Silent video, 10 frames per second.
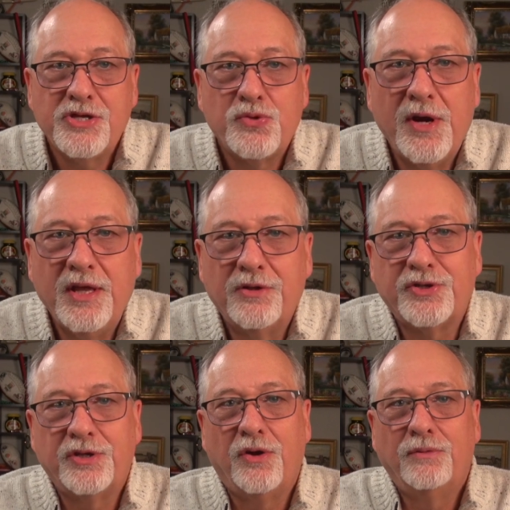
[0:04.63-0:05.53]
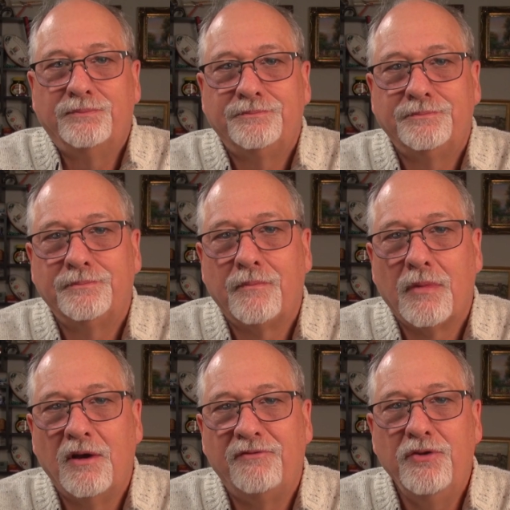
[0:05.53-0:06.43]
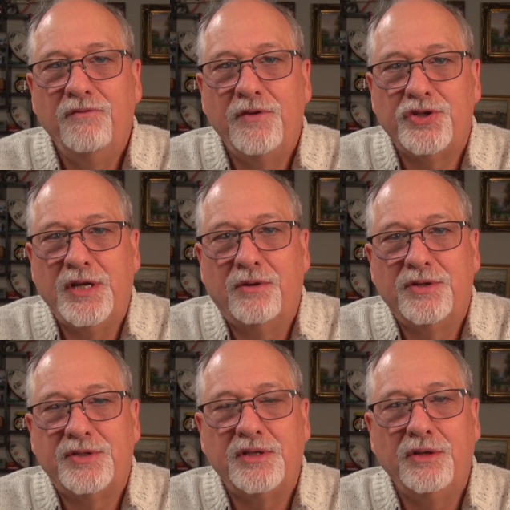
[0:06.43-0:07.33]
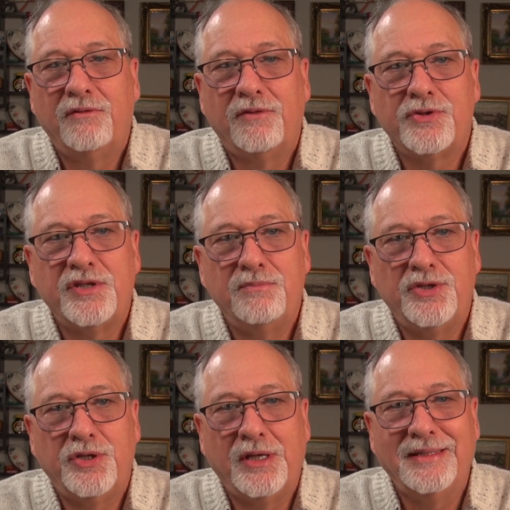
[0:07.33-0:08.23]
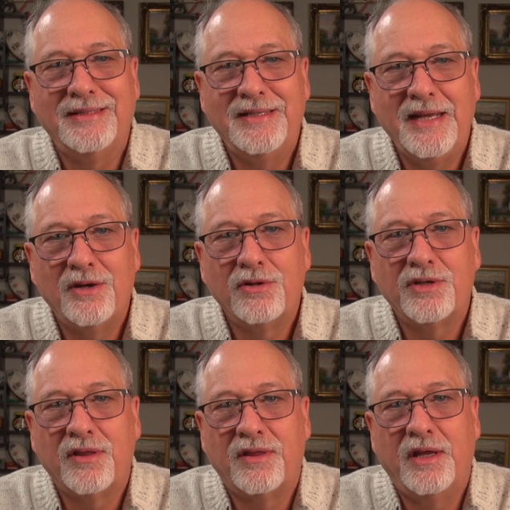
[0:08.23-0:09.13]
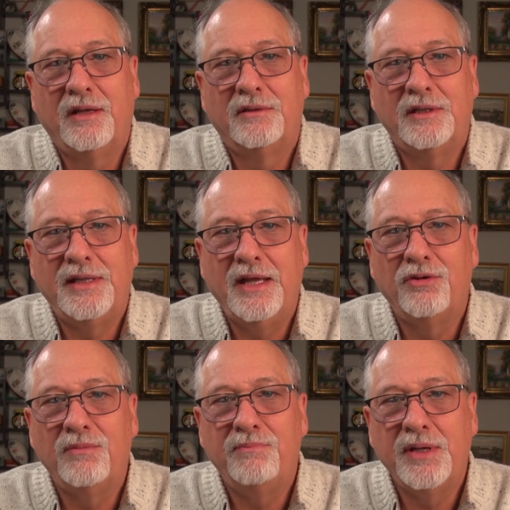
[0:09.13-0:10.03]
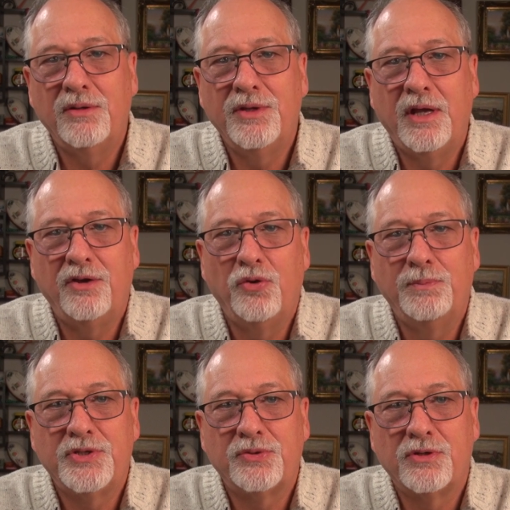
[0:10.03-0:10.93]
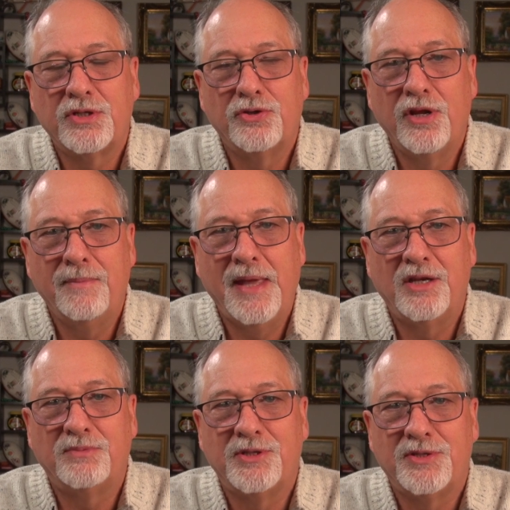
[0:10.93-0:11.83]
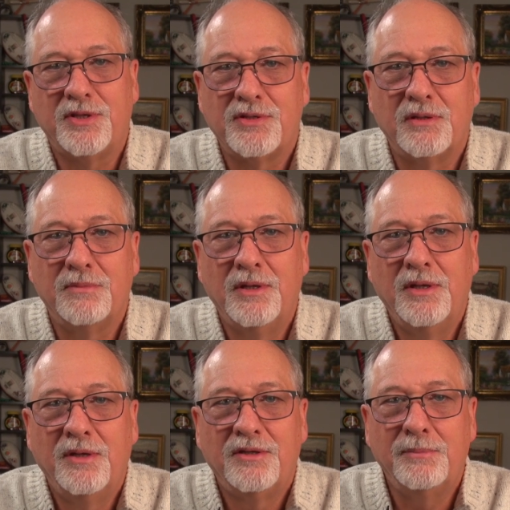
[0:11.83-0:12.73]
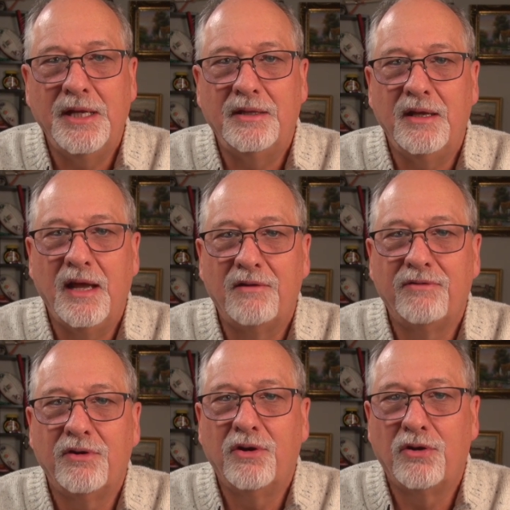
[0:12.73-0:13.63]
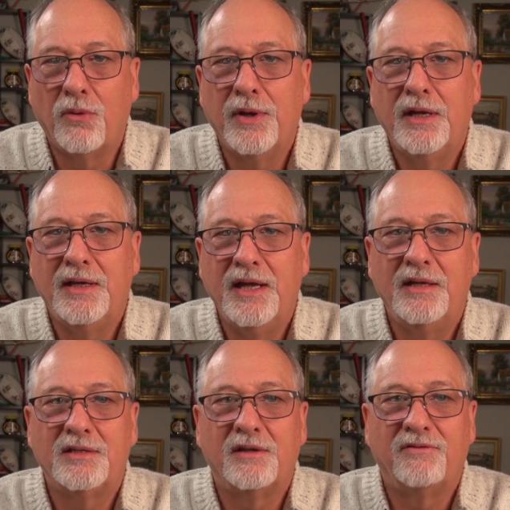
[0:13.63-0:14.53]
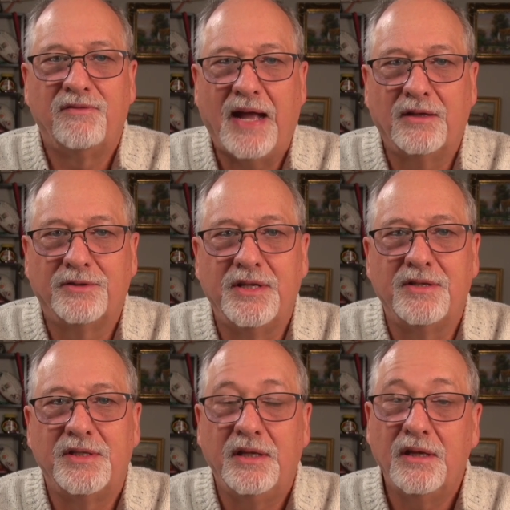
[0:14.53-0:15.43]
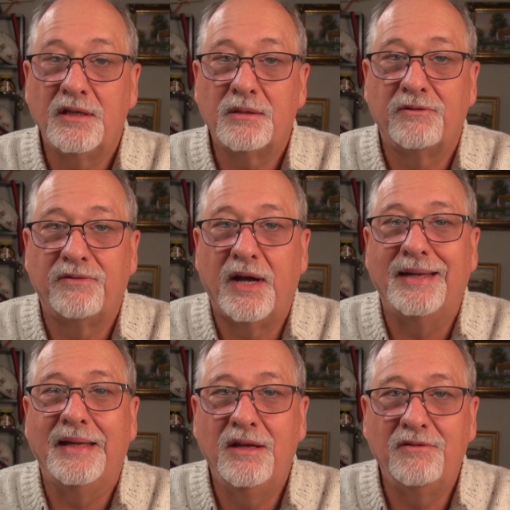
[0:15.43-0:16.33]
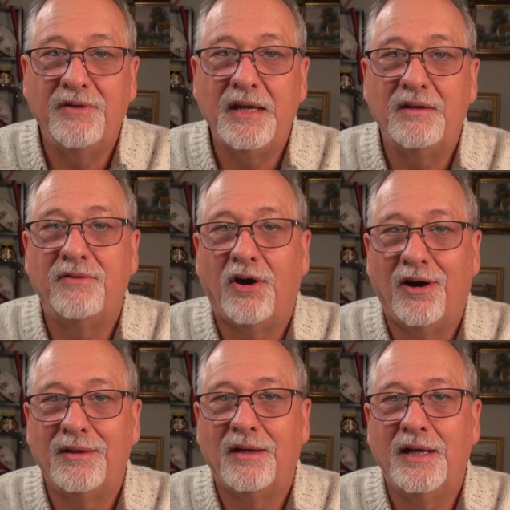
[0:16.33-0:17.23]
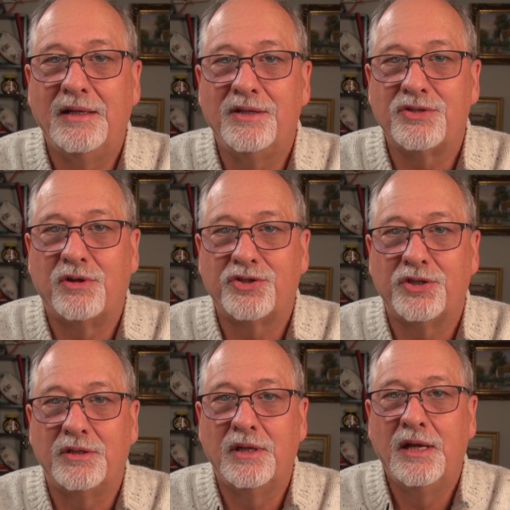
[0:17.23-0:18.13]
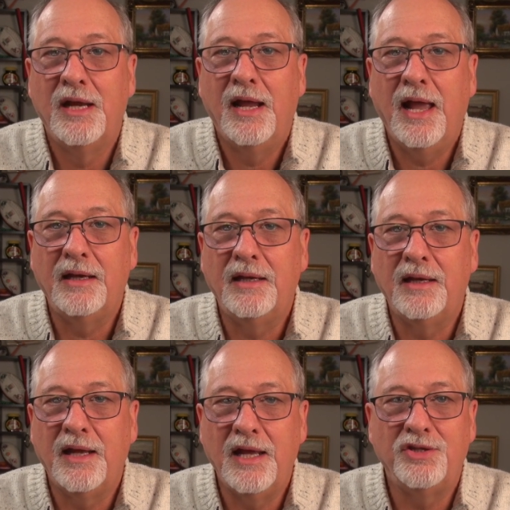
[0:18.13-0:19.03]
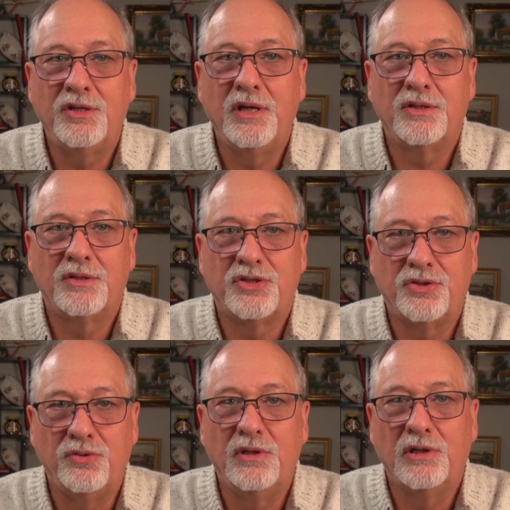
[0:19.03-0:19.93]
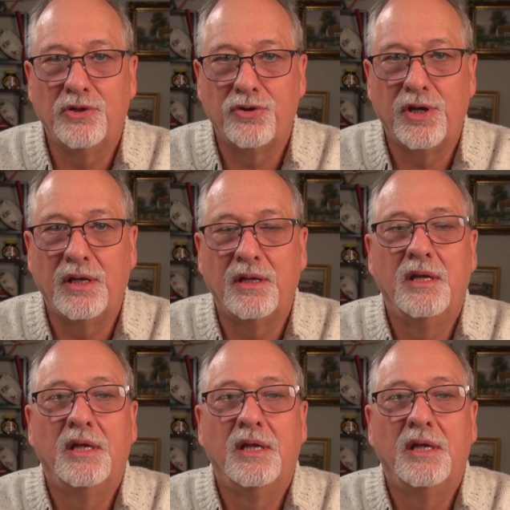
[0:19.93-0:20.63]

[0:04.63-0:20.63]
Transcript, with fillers: 20 years ago, a few visionaries at the University of Michigan dared to think that they could build an open source learning management system to meet the ever growing needs of faculty seeking to provide innovative online instruction and engaging student learning